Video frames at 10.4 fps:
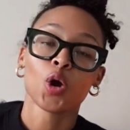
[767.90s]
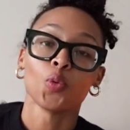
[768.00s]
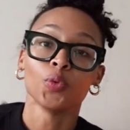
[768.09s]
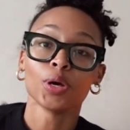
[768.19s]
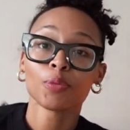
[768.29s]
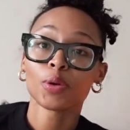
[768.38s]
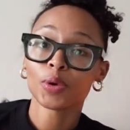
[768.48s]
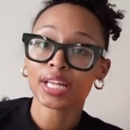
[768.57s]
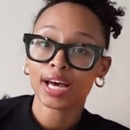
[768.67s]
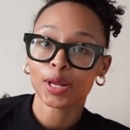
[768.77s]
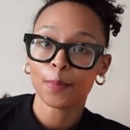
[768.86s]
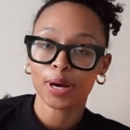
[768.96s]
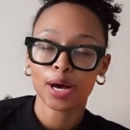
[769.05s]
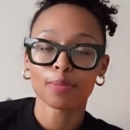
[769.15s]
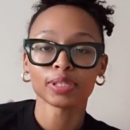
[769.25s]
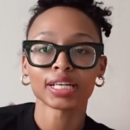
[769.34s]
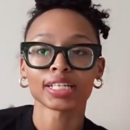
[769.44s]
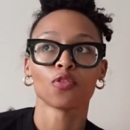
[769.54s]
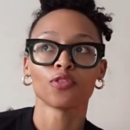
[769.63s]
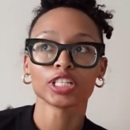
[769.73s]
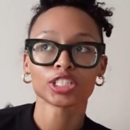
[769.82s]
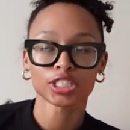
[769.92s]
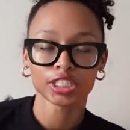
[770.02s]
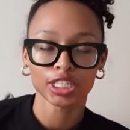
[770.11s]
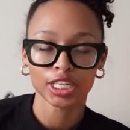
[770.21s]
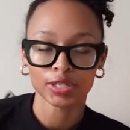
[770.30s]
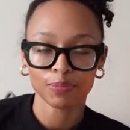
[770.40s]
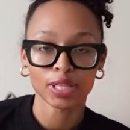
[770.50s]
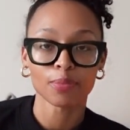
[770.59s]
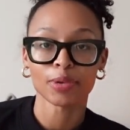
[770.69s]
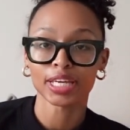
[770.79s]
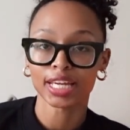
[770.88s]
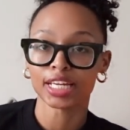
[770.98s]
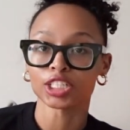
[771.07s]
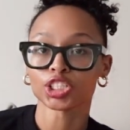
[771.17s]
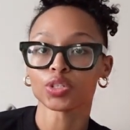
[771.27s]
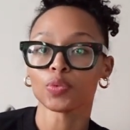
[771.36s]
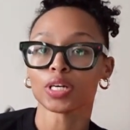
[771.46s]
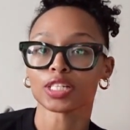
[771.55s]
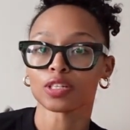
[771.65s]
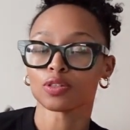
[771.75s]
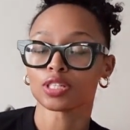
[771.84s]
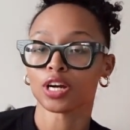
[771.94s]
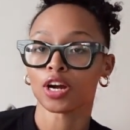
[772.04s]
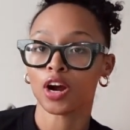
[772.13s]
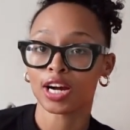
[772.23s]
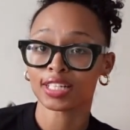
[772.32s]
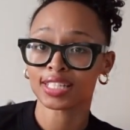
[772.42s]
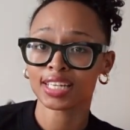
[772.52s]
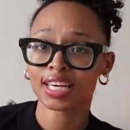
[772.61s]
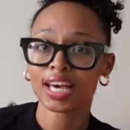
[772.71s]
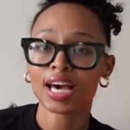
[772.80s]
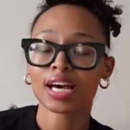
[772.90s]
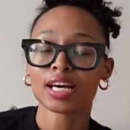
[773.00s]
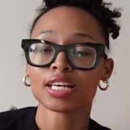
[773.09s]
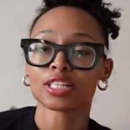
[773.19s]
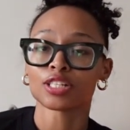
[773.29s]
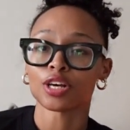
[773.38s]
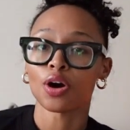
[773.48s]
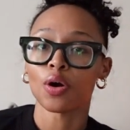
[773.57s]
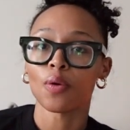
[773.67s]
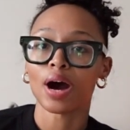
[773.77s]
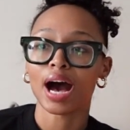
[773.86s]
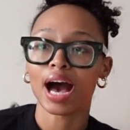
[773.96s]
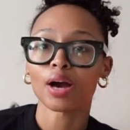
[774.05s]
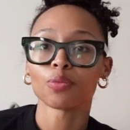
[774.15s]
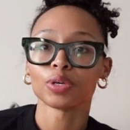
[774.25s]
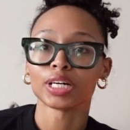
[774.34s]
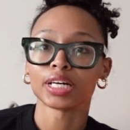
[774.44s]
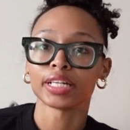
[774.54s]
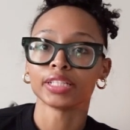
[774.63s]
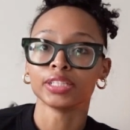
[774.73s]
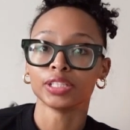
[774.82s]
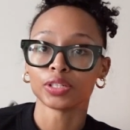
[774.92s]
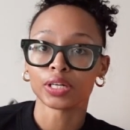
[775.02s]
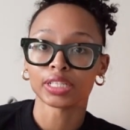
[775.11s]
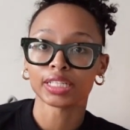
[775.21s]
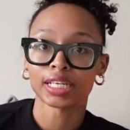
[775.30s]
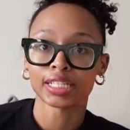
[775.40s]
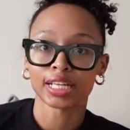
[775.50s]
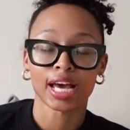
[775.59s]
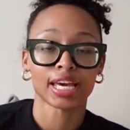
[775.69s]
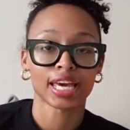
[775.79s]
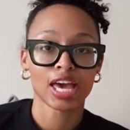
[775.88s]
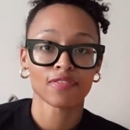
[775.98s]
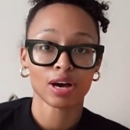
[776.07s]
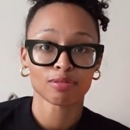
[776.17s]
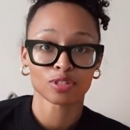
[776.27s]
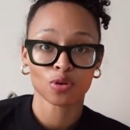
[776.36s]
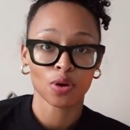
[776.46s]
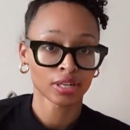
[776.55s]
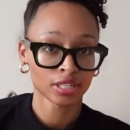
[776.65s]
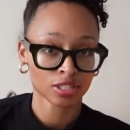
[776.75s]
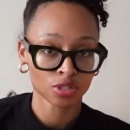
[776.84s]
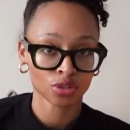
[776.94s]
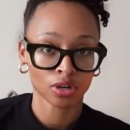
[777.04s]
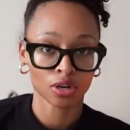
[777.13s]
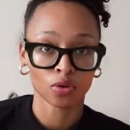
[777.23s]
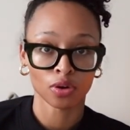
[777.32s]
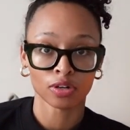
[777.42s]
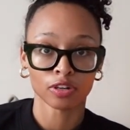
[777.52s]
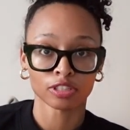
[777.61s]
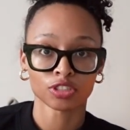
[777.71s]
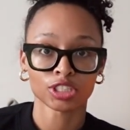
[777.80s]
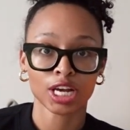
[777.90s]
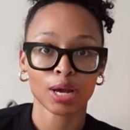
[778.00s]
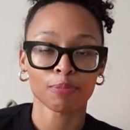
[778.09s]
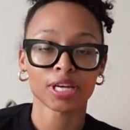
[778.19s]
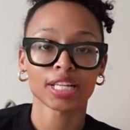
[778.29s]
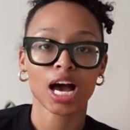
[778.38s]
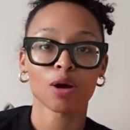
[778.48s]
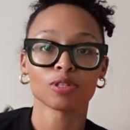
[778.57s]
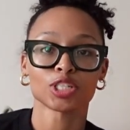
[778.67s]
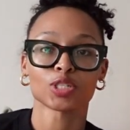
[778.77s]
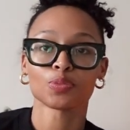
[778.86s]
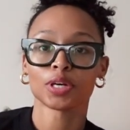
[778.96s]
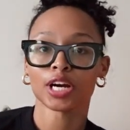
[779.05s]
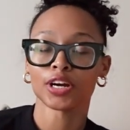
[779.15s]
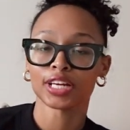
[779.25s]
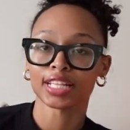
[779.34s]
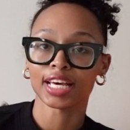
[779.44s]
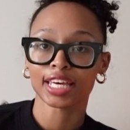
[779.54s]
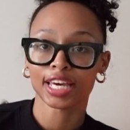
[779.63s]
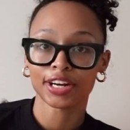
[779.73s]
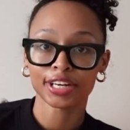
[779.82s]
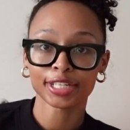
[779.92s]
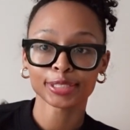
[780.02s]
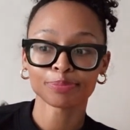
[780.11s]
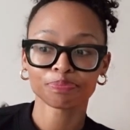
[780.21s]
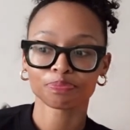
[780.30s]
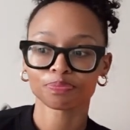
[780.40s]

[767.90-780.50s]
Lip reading: when we went out in public, originally in the beginning, she wasn't used to her car seat. So I would literally, like, if I was going in the store or going grocery shopping, I would just put her in that carrier